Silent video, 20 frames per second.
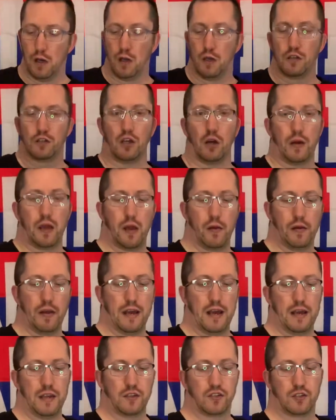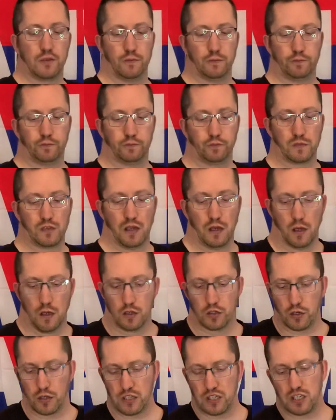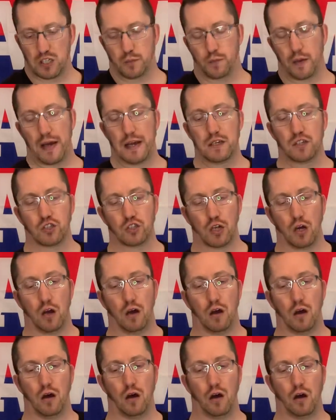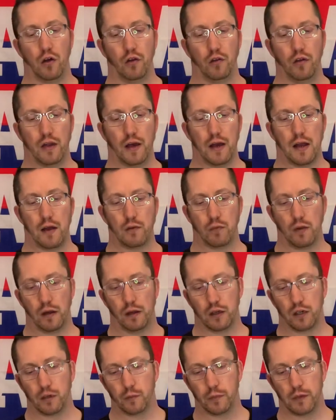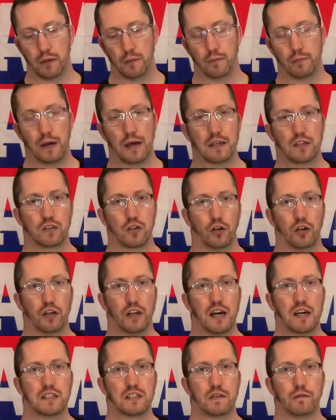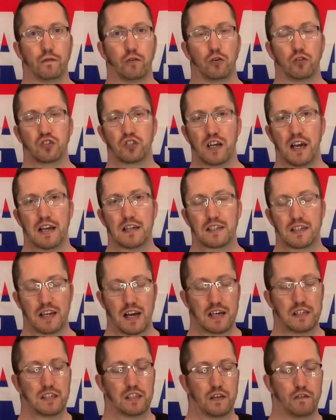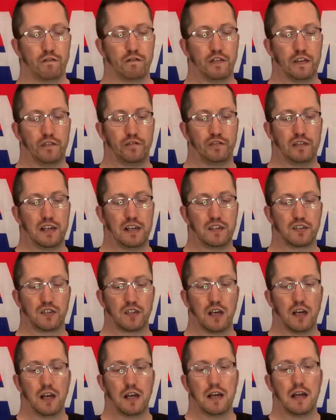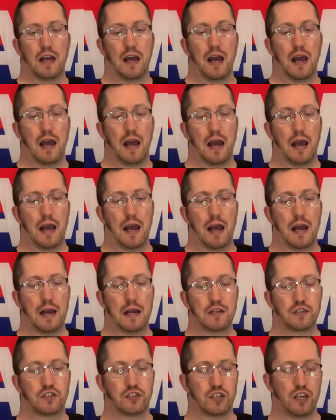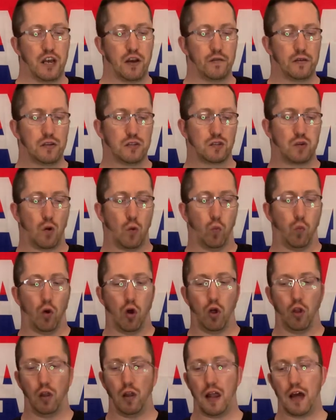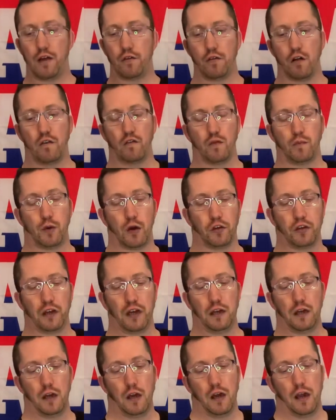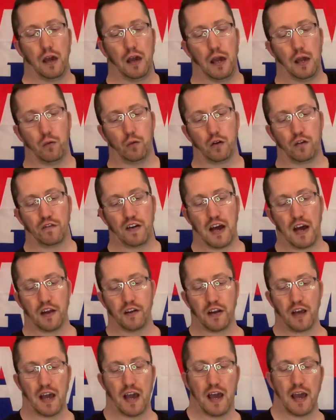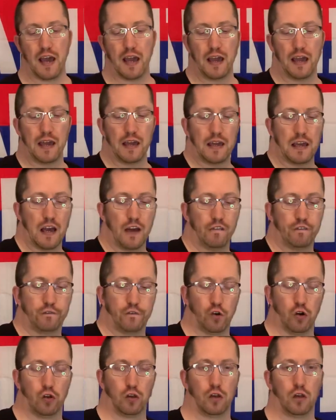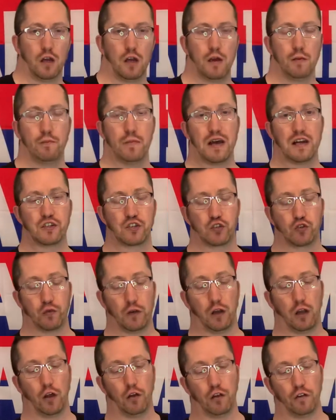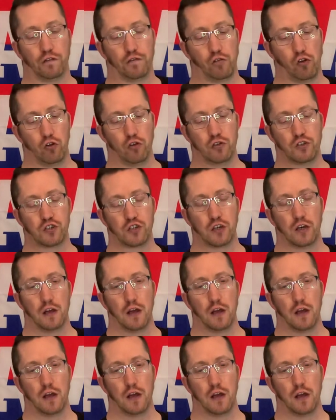So here it is. So this is based on, well, it could be based on the 1948 to 1950s Series 1 Land Rover body. It would have had a full mesh grille on the front.